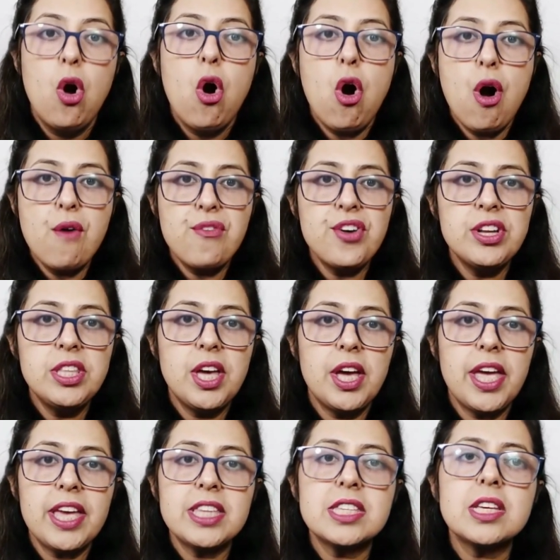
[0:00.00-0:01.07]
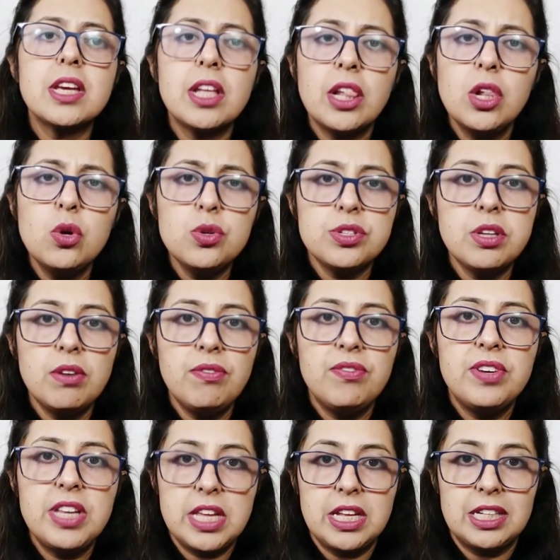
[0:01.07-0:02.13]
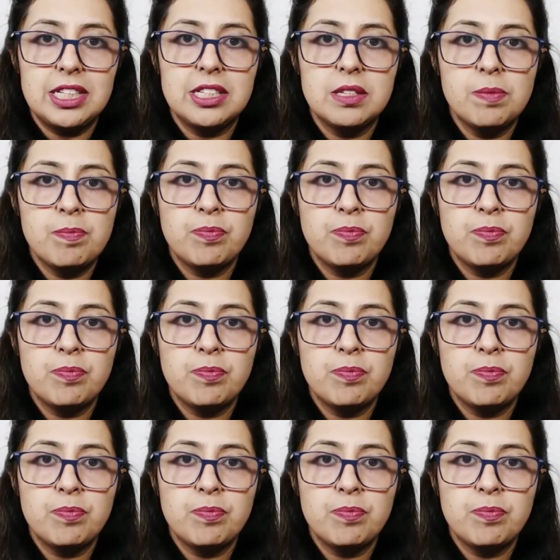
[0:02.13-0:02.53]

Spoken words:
Offer the exclusive deals.